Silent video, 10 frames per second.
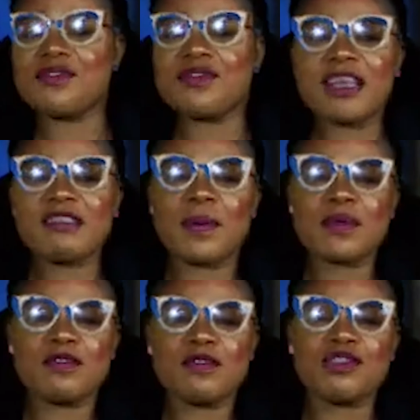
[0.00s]

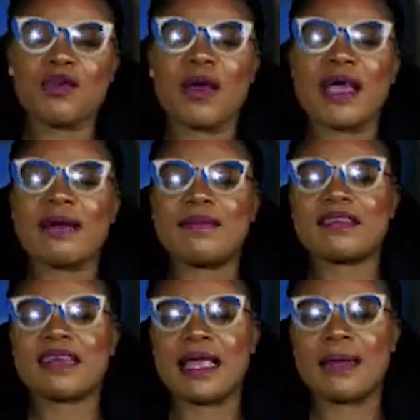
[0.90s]
response to Cho
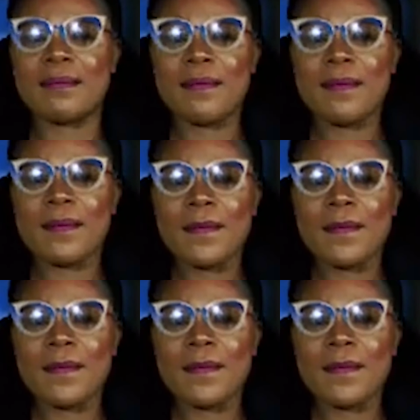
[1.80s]
Ayaba's claim,